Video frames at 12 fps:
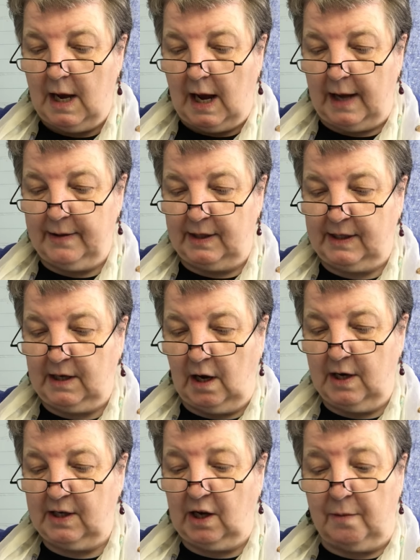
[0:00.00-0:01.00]
and the
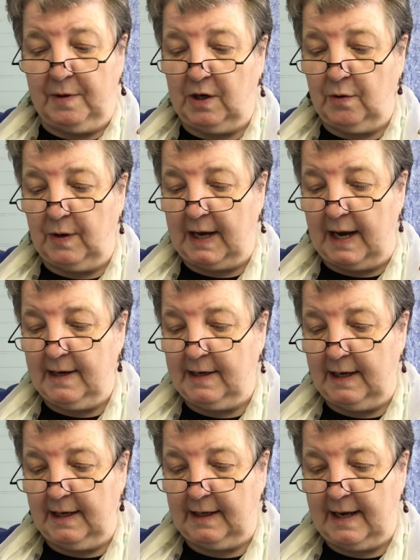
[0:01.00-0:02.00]
size I'll be doing
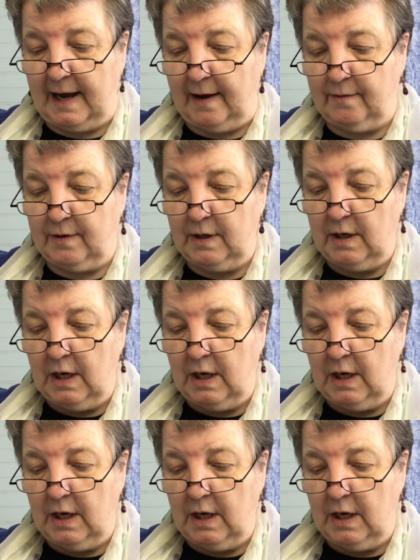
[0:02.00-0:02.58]
18 count,